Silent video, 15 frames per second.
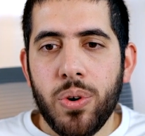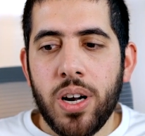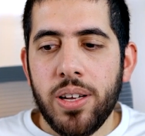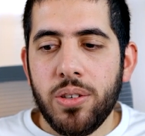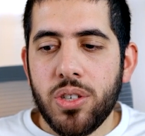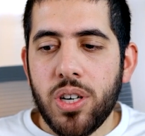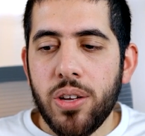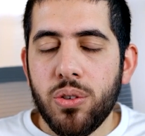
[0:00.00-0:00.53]
when I
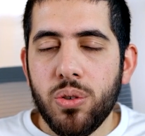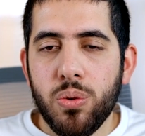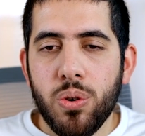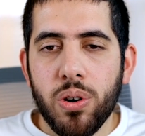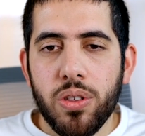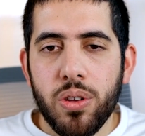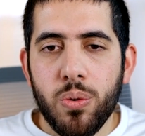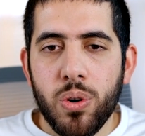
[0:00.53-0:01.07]
try to
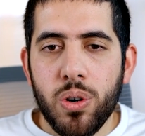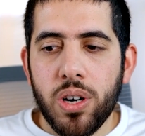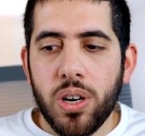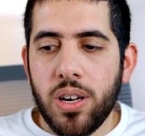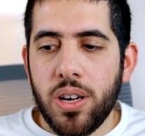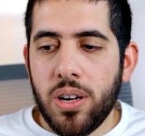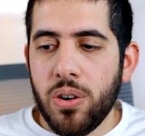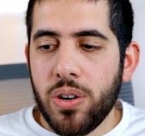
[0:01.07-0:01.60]
walk the
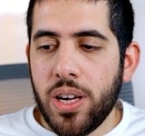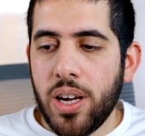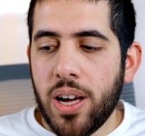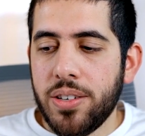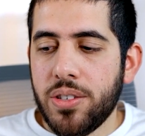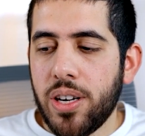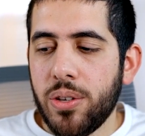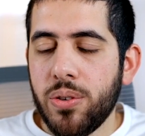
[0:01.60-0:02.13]
walk, okay,
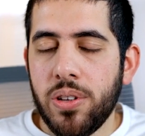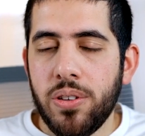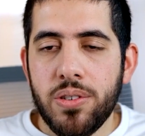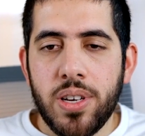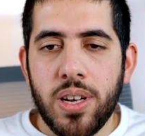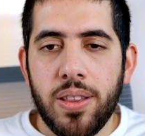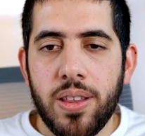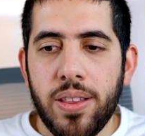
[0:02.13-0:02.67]
I try to
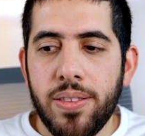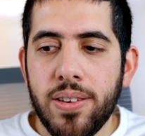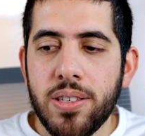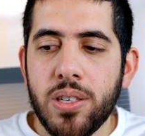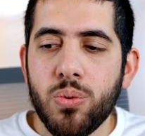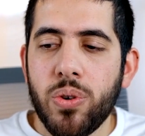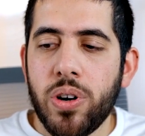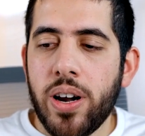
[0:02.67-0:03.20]
understand that
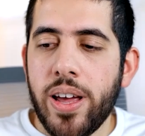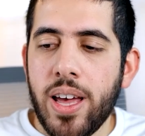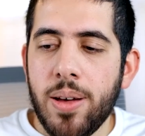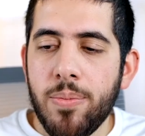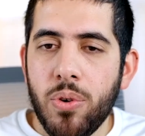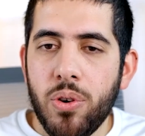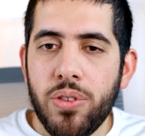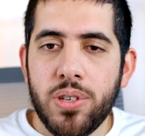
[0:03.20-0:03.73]
this is where I
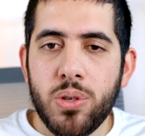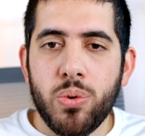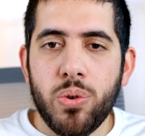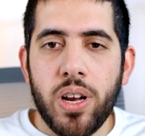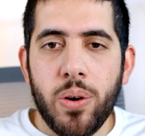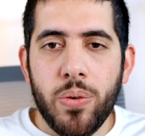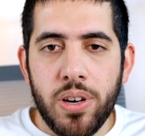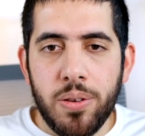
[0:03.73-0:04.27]
am, this is
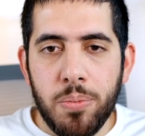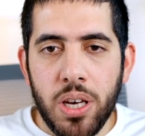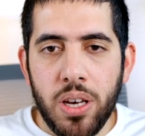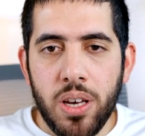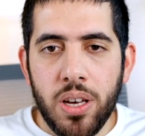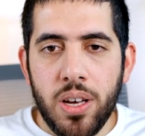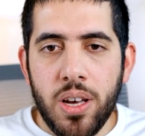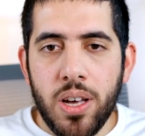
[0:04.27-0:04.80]
where I want to
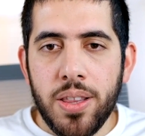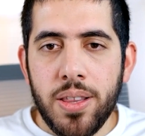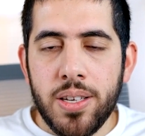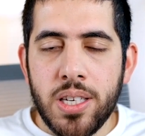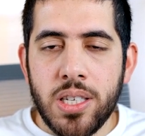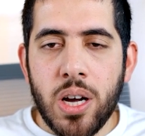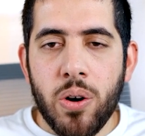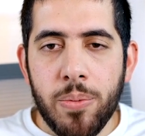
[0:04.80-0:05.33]
be,
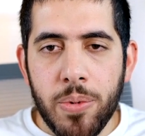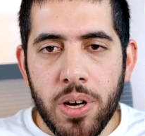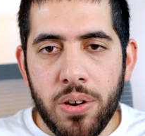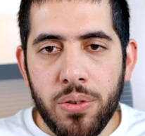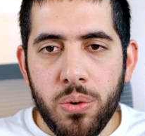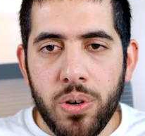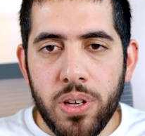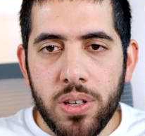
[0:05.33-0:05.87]
this is how I'm going
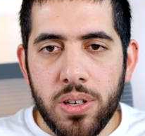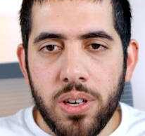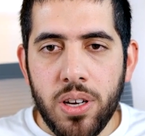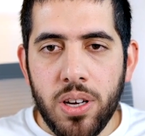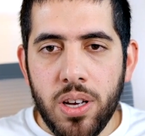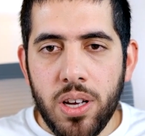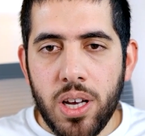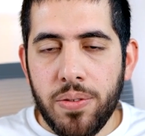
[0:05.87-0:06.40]
to do it.
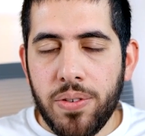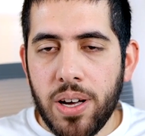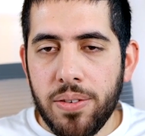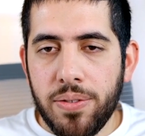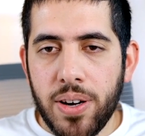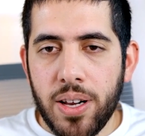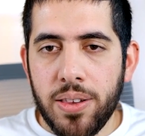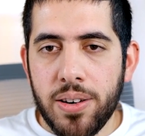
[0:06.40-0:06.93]
If I
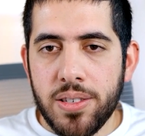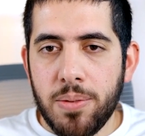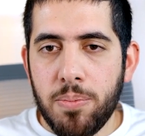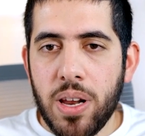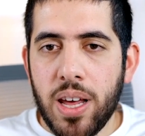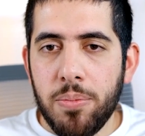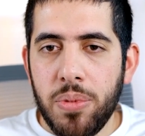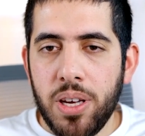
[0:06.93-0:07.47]
fail, there's a
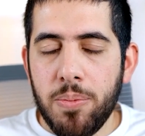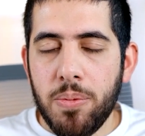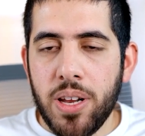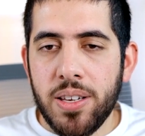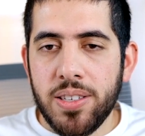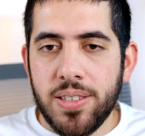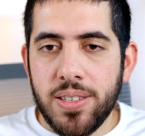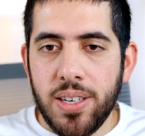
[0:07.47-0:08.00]
plan B,
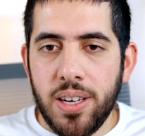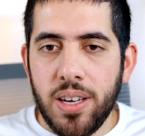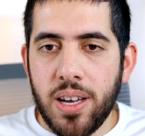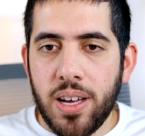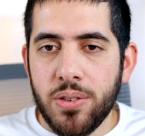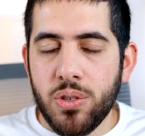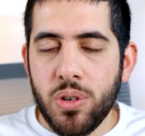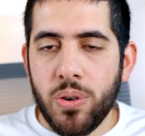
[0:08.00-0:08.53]
plan C,
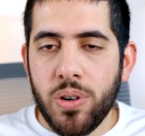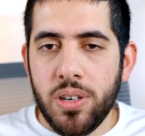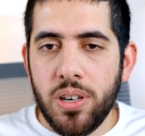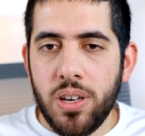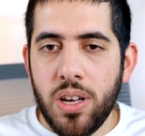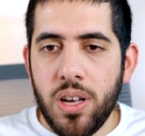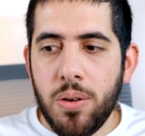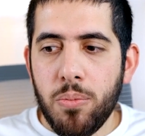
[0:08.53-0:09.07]
and so
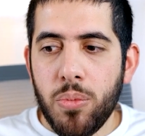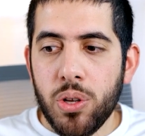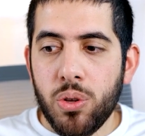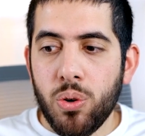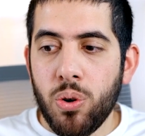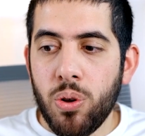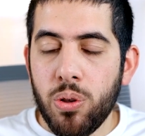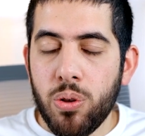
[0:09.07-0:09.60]
on.
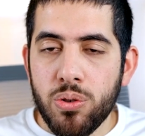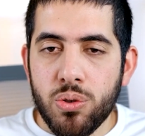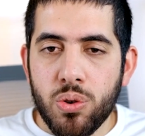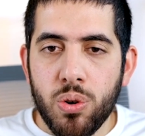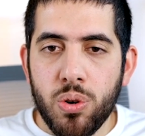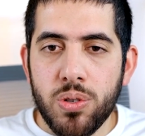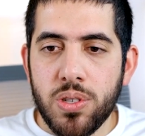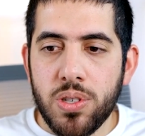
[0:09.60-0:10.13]
But all those
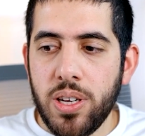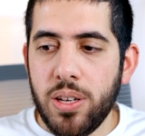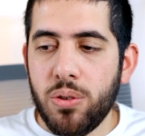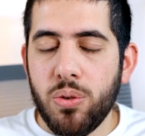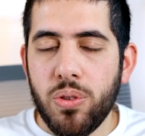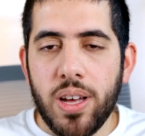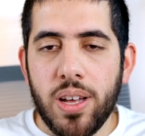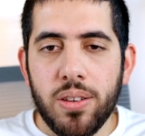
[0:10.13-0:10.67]
roads
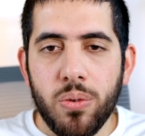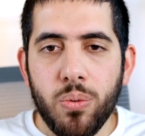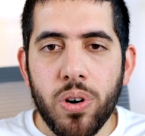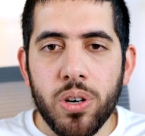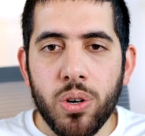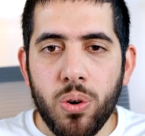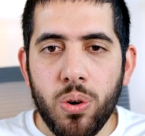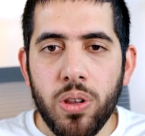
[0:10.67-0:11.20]
lead to that
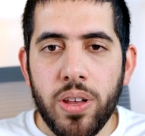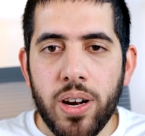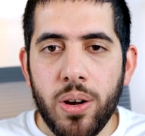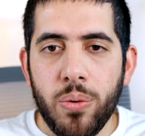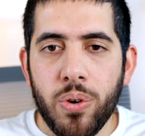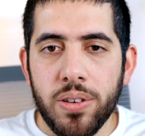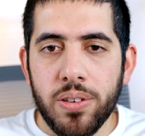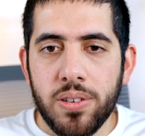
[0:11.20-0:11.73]
one goal that
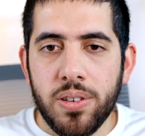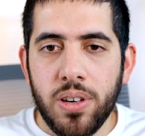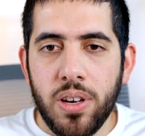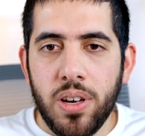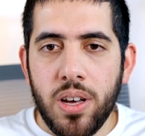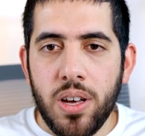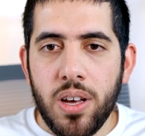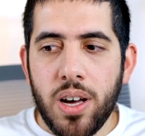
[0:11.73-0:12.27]
I want.
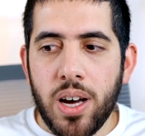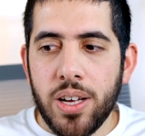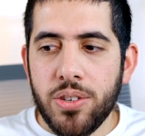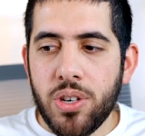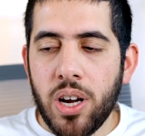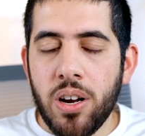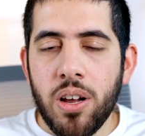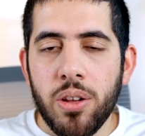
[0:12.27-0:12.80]
I
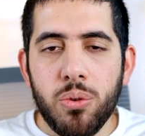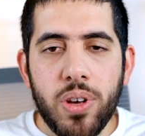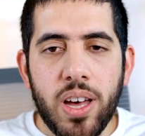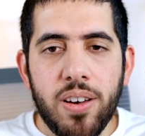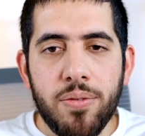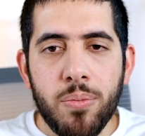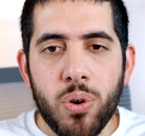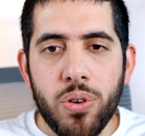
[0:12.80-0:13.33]
try not to
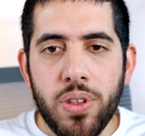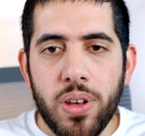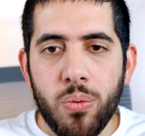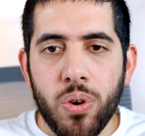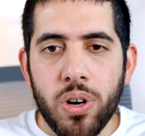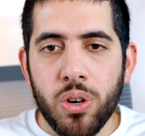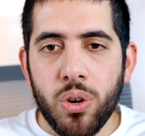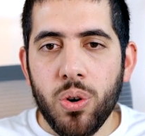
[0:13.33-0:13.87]
have more
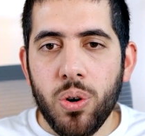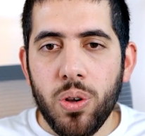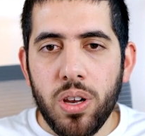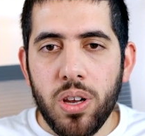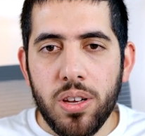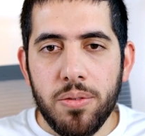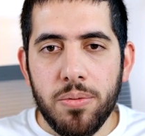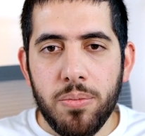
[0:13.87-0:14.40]
than one
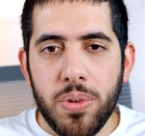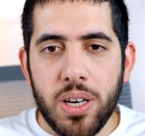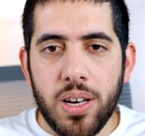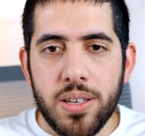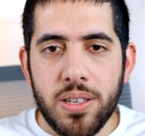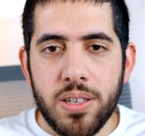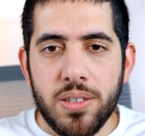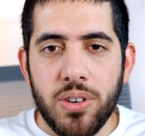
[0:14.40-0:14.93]
goal
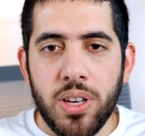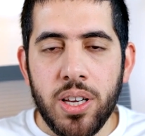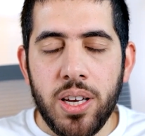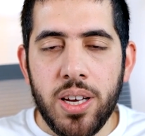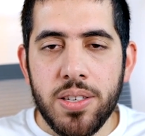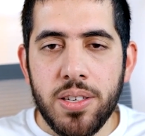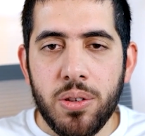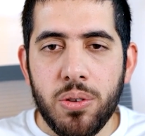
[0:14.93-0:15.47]
because it's really
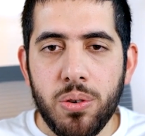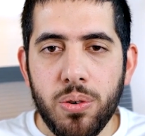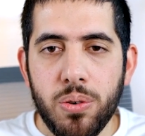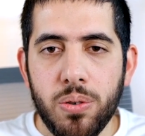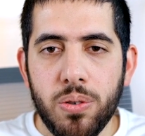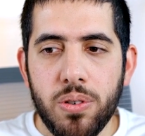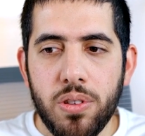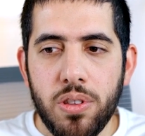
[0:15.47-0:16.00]
easy
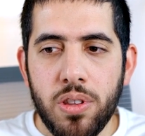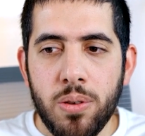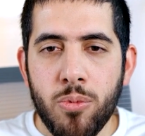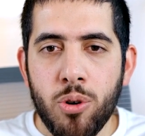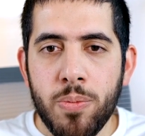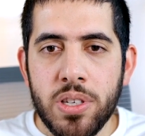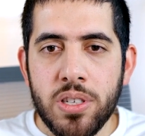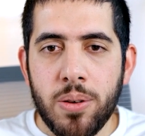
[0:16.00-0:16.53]
to, the
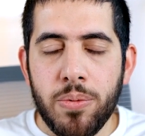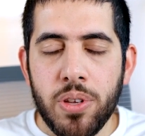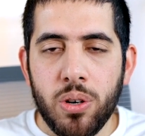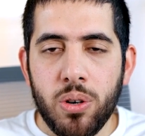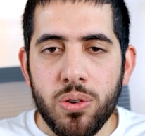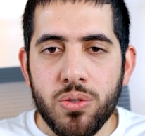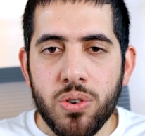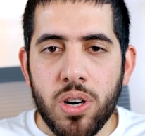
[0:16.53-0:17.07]
moment
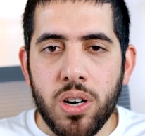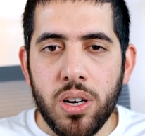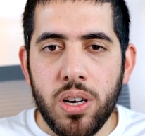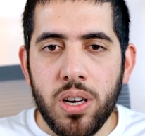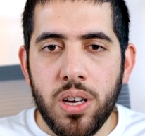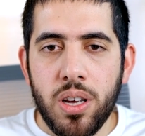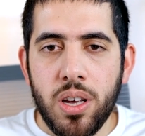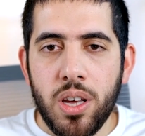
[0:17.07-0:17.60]
something goes wrong,
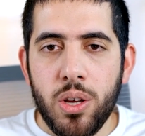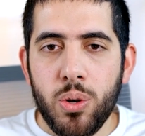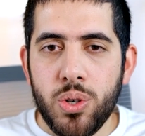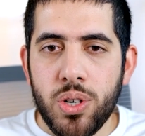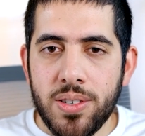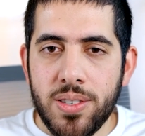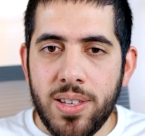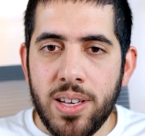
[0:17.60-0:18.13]
you
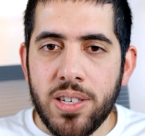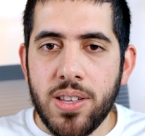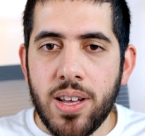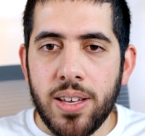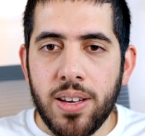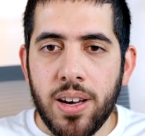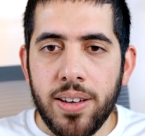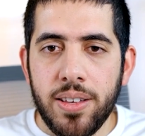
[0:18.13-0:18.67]
just ditch
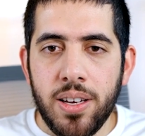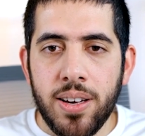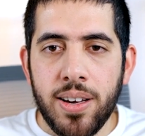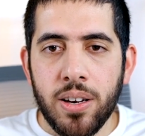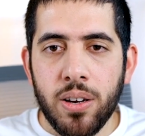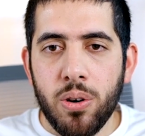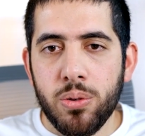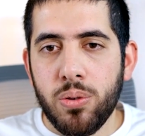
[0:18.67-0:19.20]
that idea
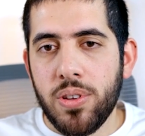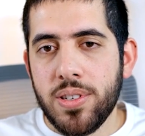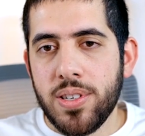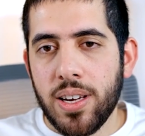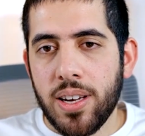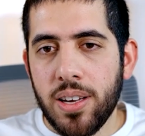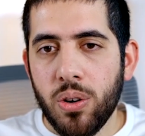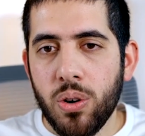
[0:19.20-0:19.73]
and go to the
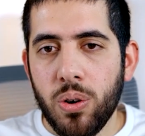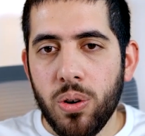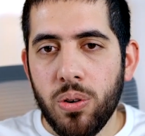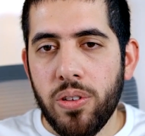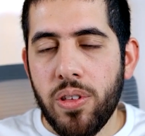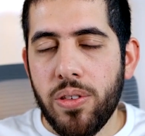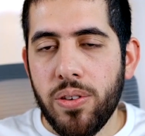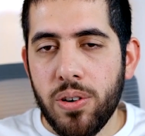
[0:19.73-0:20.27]
second goal
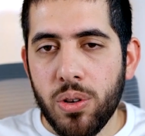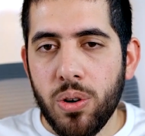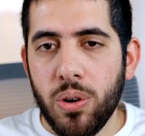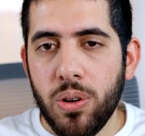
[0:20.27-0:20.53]
or the third